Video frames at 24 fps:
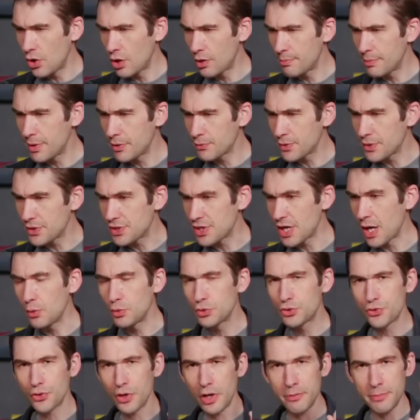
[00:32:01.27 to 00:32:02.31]
on my wrist. I
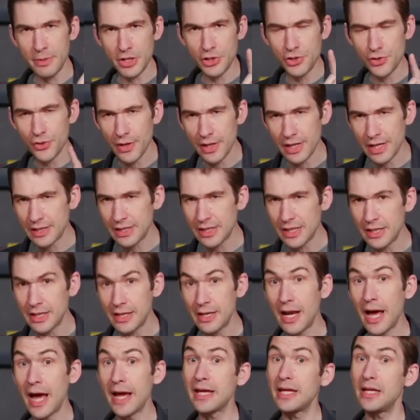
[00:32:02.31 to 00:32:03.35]
will try to make sure I get that
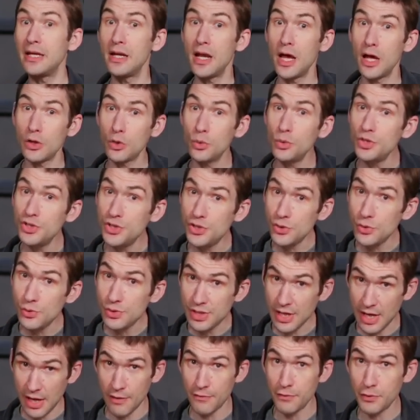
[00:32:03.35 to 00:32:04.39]
in. I cannot always
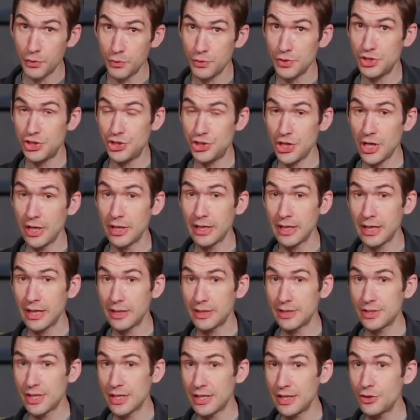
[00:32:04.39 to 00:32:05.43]
use every wrist shot I
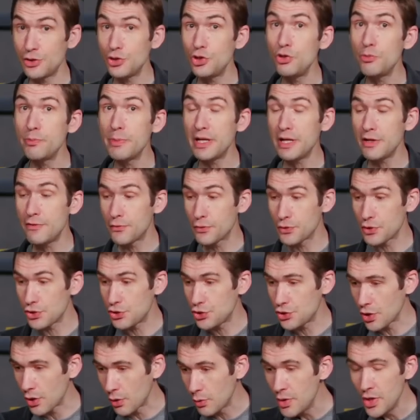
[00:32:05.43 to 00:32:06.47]
get because I get too many for the
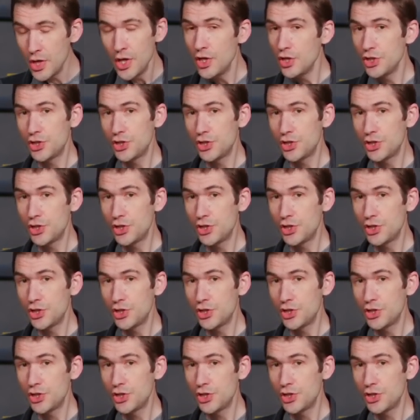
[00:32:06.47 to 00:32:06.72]
show.